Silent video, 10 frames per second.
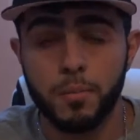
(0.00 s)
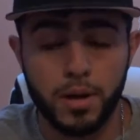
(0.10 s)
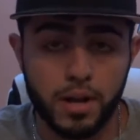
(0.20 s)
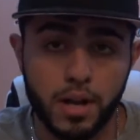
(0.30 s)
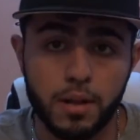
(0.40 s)

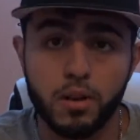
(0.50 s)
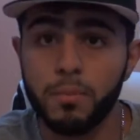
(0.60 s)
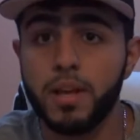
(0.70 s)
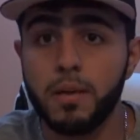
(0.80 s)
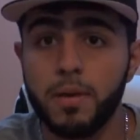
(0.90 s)
but uh,
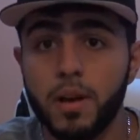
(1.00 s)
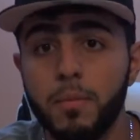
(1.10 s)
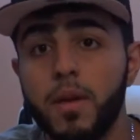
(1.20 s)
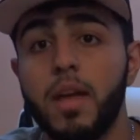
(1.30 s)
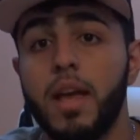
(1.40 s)
nobody hit me
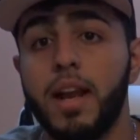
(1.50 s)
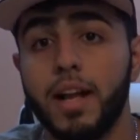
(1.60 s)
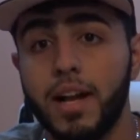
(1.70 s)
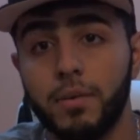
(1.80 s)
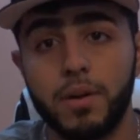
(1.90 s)
up, and
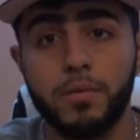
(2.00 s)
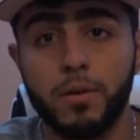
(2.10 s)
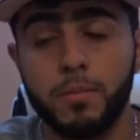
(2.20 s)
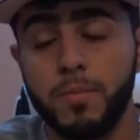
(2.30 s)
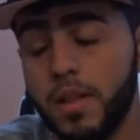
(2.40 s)
I got rid of
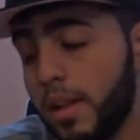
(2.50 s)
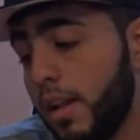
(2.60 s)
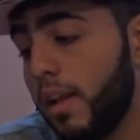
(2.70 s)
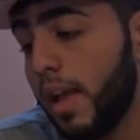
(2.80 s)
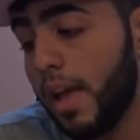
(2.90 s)
them,
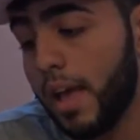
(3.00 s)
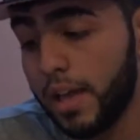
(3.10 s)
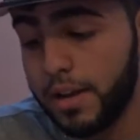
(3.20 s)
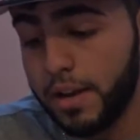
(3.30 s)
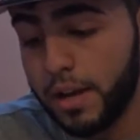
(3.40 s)

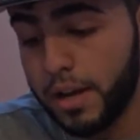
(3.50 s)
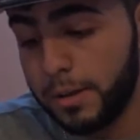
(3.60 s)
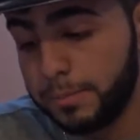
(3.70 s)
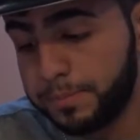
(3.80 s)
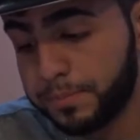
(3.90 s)
and.
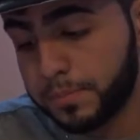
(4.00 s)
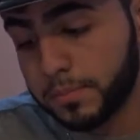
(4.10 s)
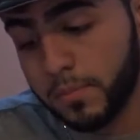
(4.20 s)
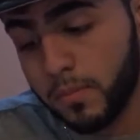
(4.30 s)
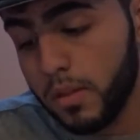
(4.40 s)
Uh,
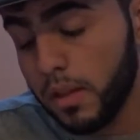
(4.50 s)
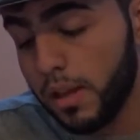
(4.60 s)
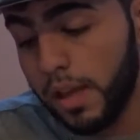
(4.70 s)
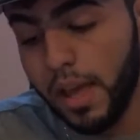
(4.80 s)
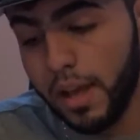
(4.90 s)

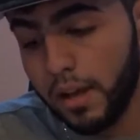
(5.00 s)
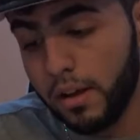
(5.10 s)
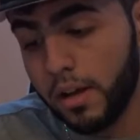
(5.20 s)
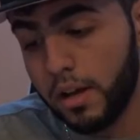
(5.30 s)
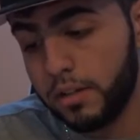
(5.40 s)
yeah,
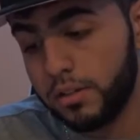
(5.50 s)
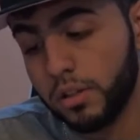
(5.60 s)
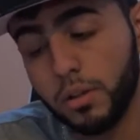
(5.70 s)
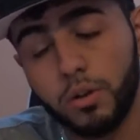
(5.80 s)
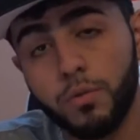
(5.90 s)
uh,
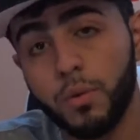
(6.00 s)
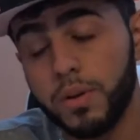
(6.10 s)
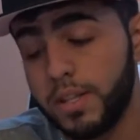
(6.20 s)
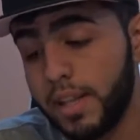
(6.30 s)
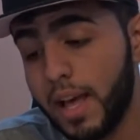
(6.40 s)
look
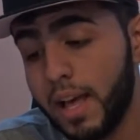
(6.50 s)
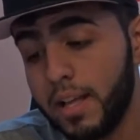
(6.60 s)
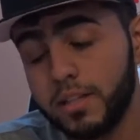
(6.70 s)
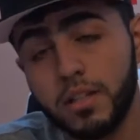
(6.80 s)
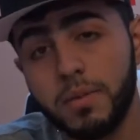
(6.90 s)
forward to that.
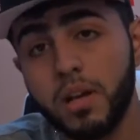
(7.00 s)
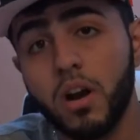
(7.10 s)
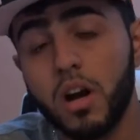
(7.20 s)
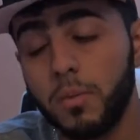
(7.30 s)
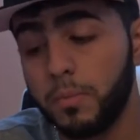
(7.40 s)
It's gonna be a
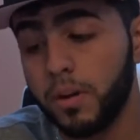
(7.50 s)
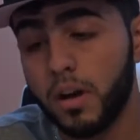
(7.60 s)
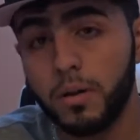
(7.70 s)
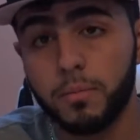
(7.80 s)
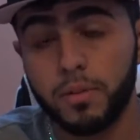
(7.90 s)
calm,
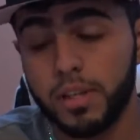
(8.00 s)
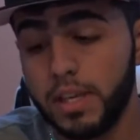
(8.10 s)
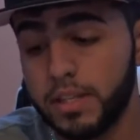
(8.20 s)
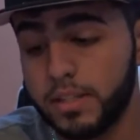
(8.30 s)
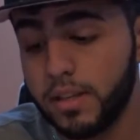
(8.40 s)
calm
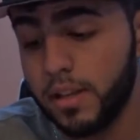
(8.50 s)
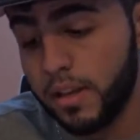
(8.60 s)
release.